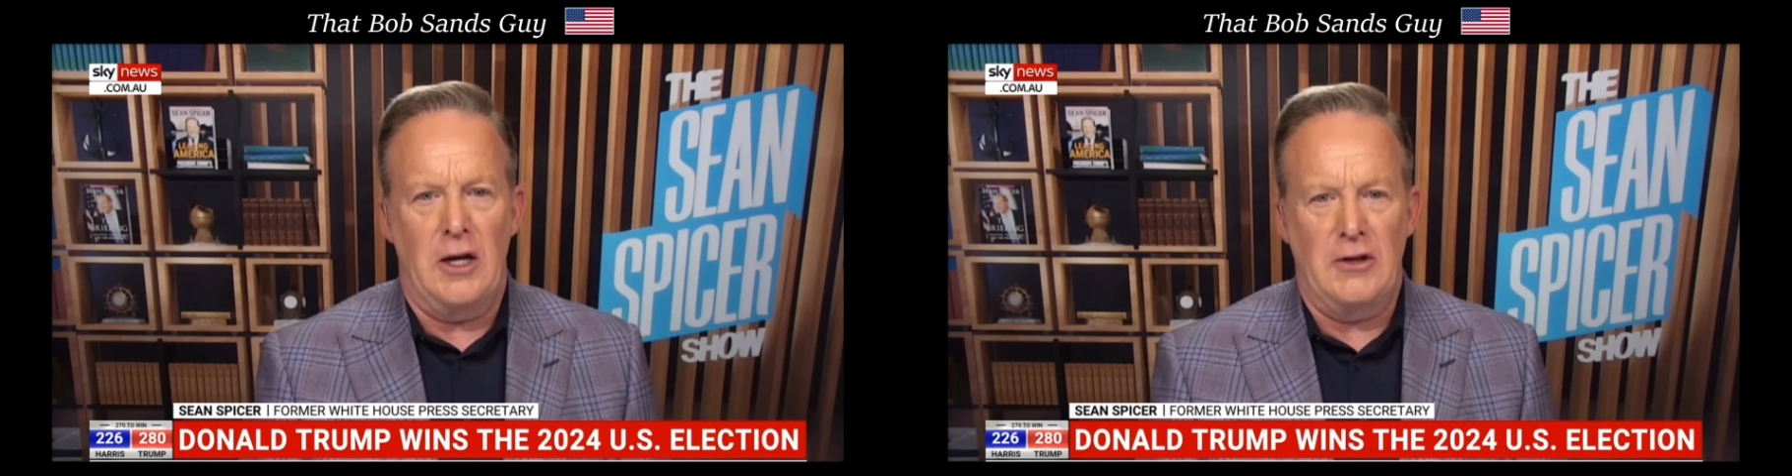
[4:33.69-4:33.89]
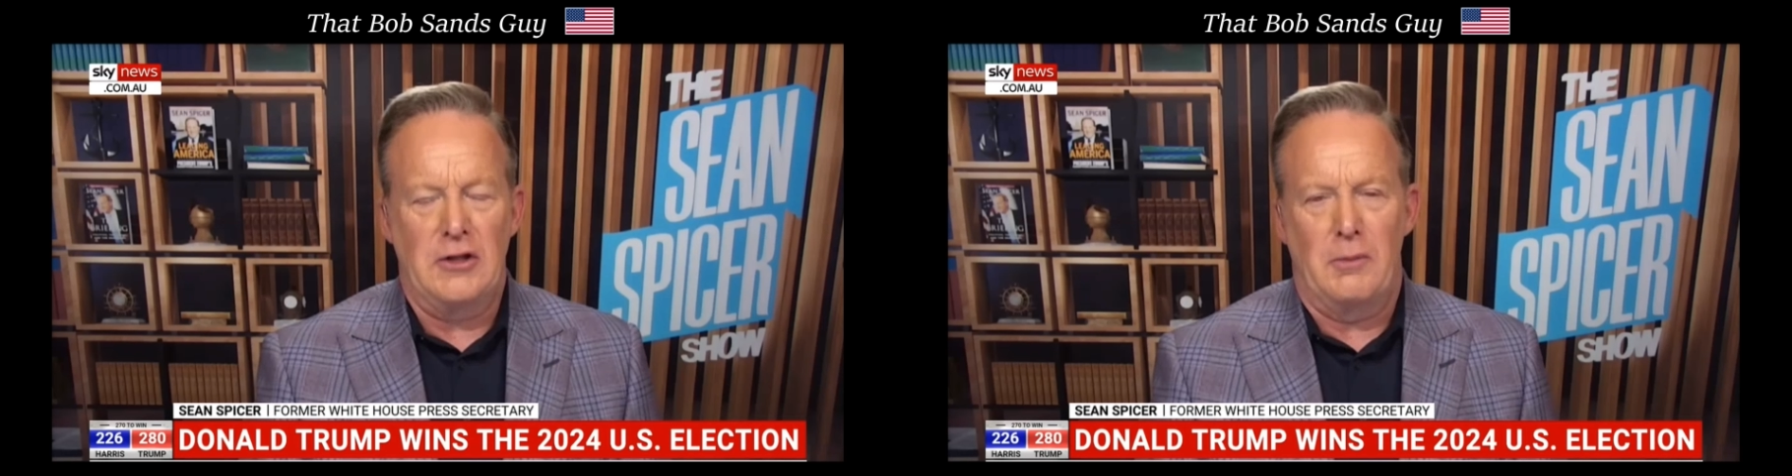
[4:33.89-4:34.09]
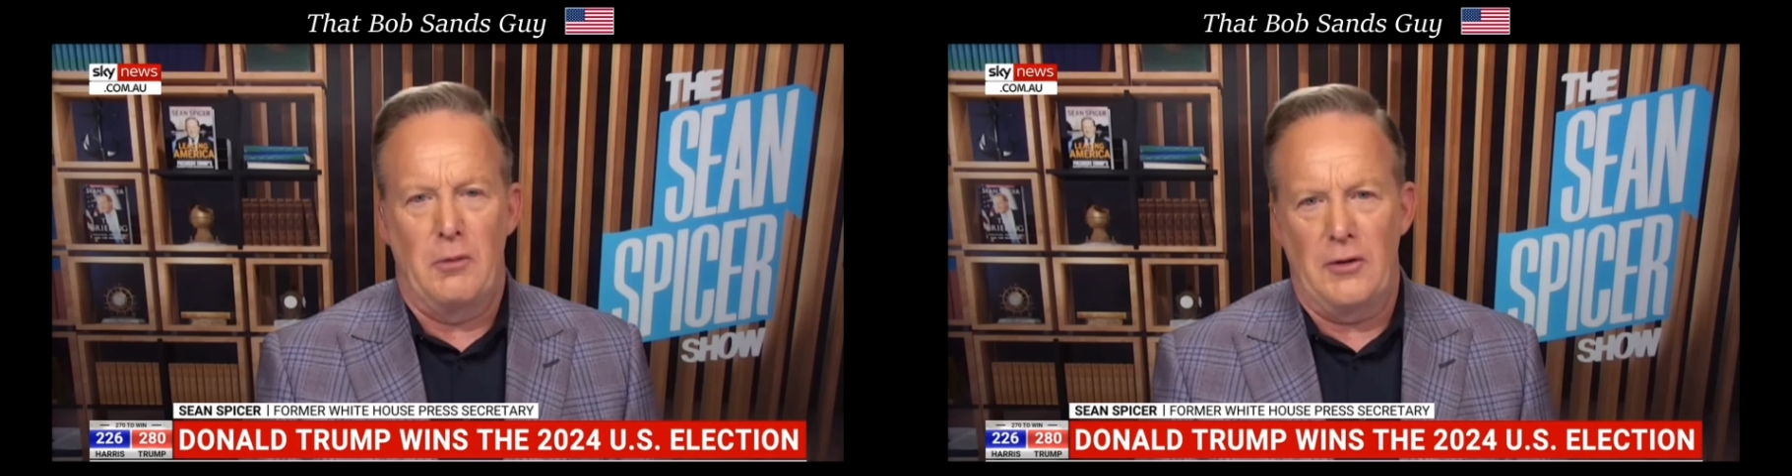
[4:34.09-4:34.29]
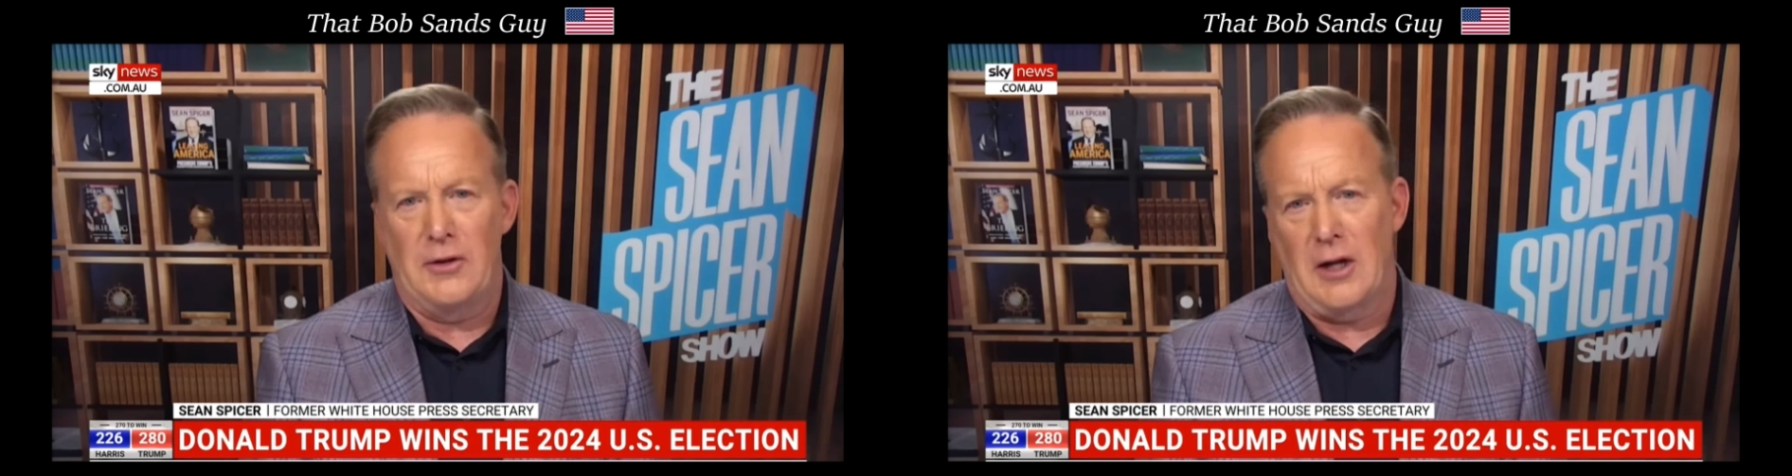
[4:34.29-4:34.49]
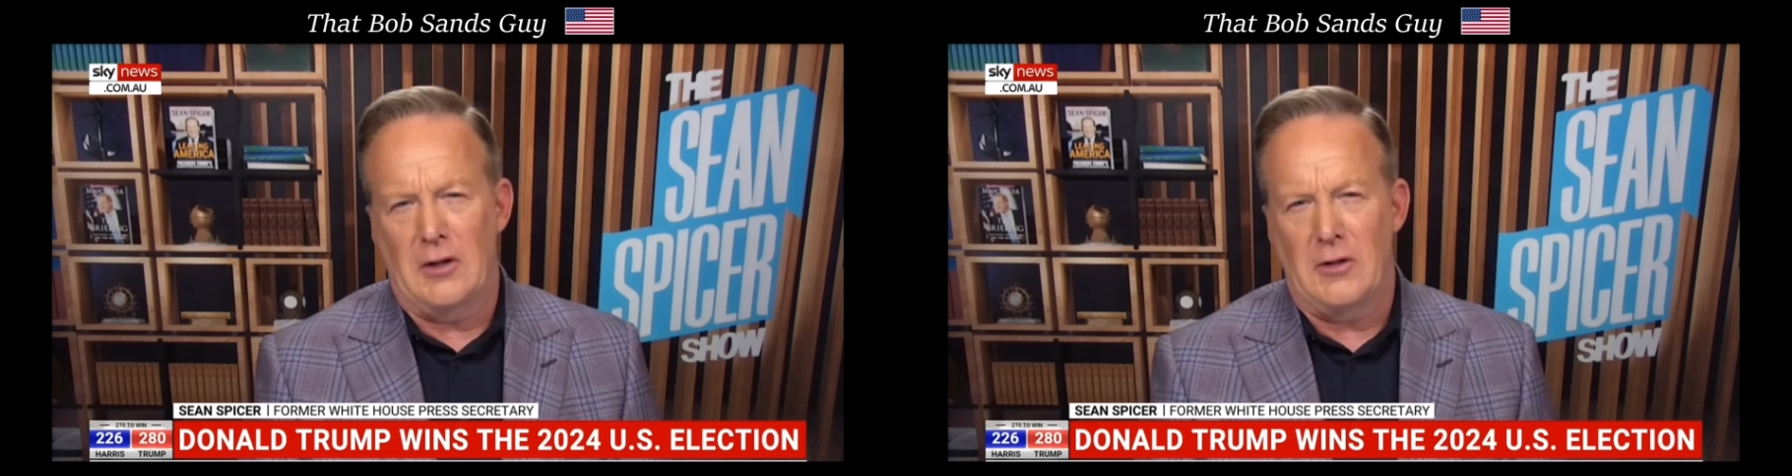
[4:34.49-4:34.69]
and the support
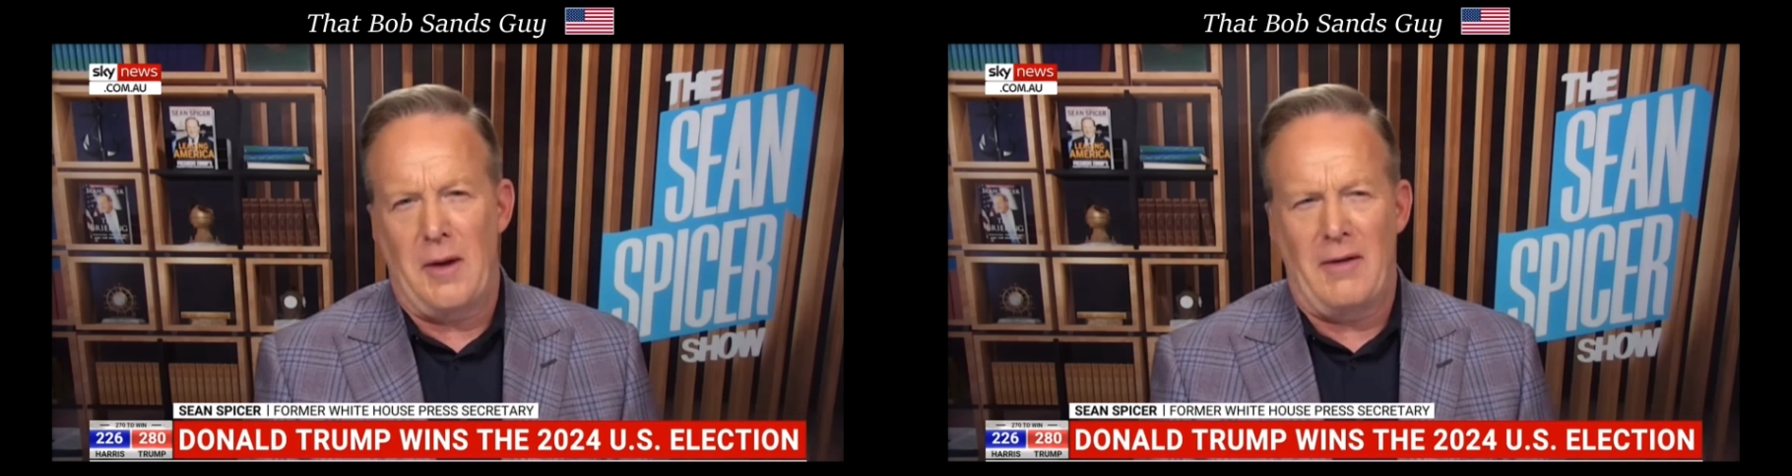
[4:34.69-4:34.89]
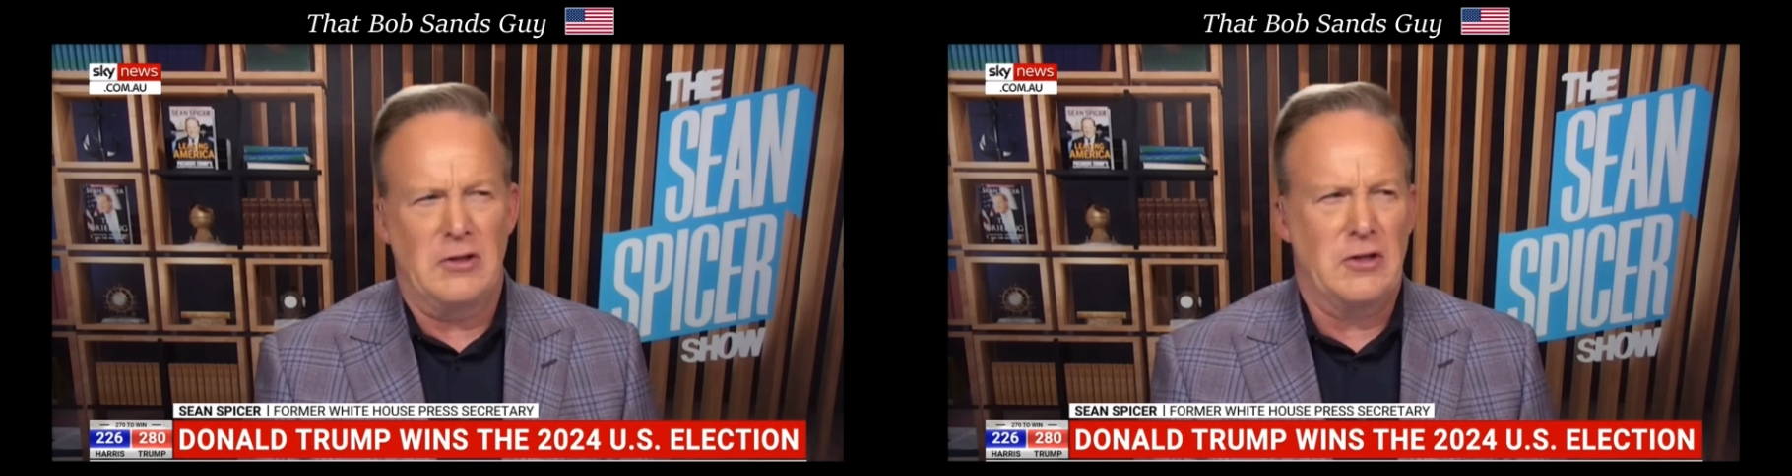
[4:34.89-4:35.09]
that Donald Trump have,